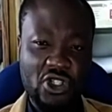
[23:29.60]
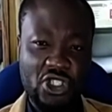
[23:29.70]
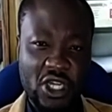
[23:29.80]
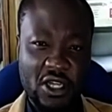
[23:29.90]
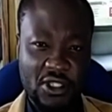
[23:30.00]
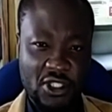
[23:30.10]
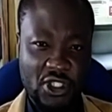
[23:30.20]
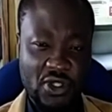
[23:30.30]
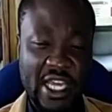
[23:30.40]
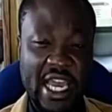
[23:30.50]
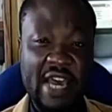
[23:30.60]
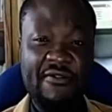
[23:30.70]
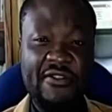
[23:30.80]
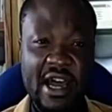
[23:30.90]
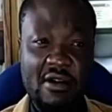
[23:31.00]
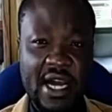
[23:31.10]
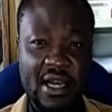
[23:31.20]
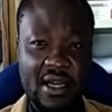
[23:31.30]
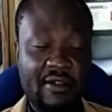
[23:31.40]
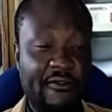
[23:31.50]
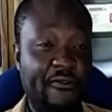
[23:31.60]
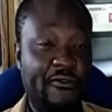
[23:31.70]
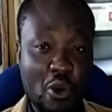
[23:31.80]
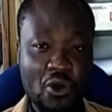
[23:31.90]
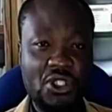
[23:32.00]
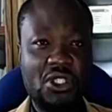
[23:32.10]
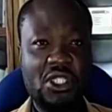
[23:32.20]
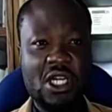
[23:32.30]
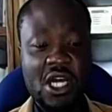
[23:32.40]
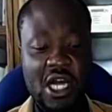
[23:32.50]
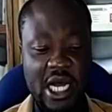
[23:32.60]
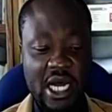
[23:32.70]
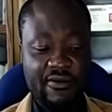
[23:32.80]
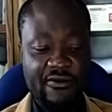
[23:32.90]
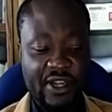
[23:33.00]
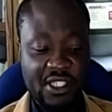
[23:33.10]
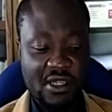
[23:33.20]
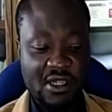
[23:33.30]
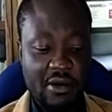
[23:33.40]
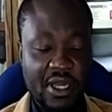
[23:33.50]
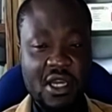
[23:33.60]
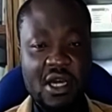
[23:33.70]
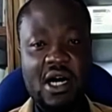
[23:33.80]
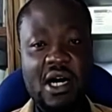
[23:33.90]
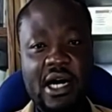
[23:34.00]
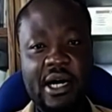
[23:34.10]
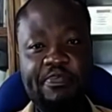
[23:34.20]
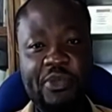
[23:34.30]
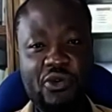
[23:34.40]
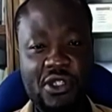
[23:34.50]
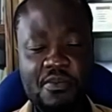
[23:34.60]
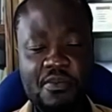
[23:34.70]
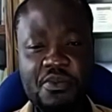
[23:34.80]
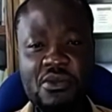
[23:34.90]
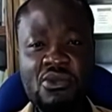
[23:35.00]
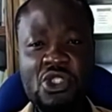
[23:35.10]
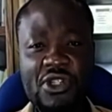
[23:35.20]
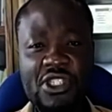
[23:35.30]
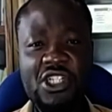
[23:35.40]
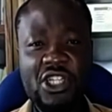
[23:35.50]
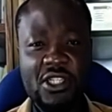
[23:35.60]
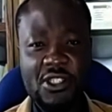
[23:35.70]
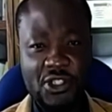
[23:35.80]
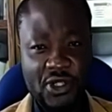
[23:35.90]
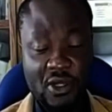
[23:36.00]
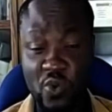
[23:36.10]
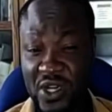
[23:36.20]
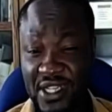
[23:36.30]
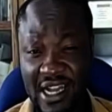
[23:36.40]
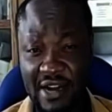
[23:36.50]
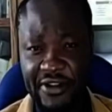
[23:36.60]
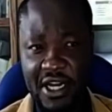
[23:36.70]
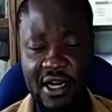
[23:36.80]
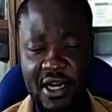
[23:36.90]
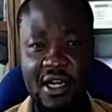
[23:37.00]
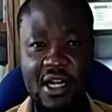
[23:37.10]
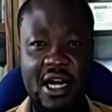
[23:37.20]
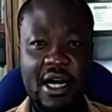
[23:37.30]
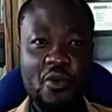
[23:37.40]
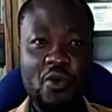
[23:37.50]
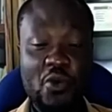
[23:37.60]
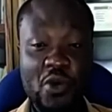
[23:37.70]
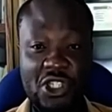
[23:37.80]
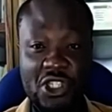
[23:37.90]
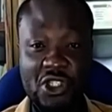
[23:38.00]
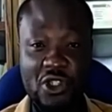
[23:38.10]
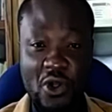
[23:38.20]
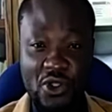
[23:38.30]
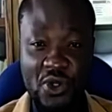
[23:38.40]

Institute, the NVRI, the foremost veterinary research institute in West Africa, which is also